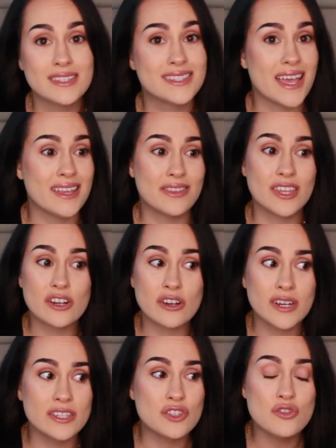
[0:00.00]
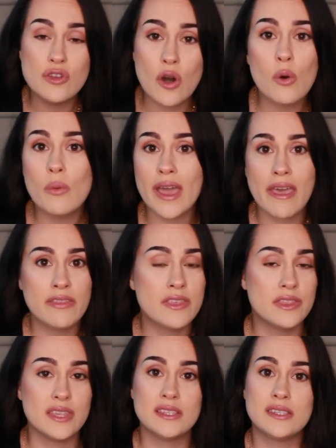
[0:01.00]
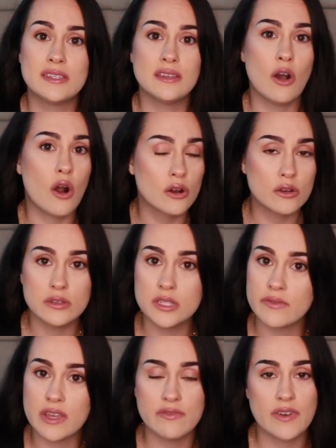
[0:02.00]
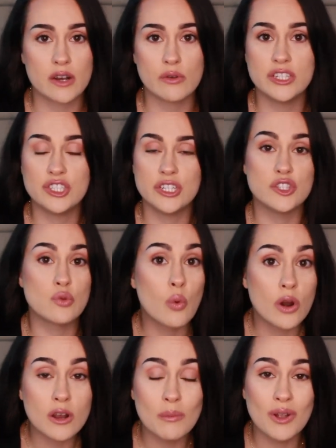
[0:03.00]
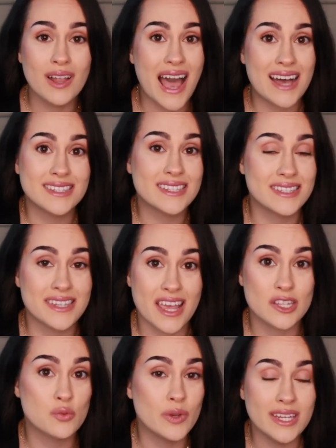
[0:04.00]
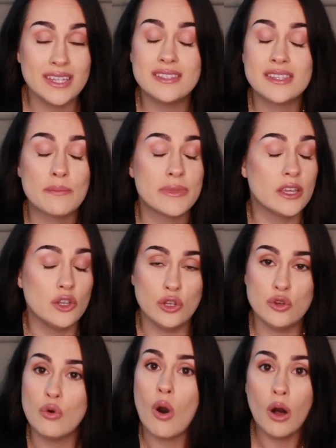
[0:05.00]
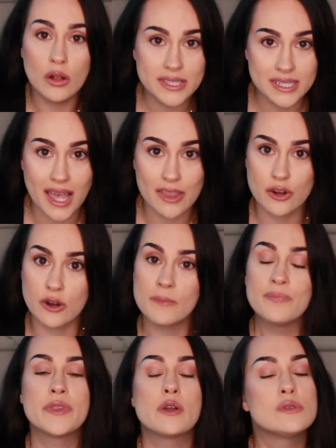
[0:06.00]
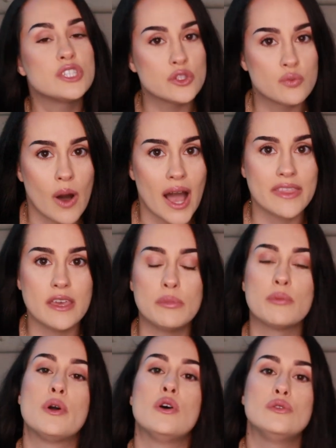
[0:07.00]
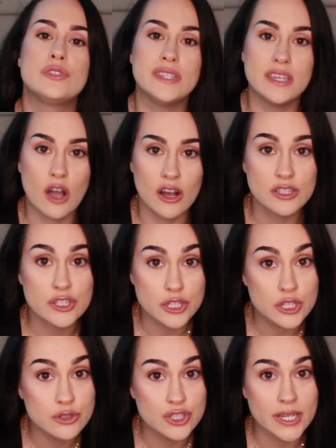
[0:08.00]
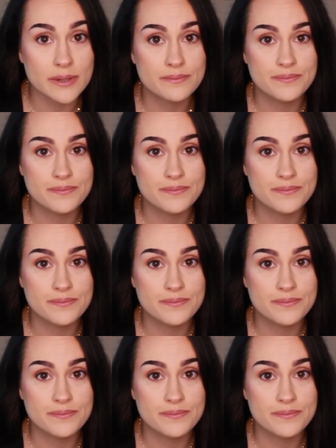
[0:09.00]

said there is no way that this Articles of Confederation is workable as it stands. We need something new altogether, which is why they proposed the Constitution.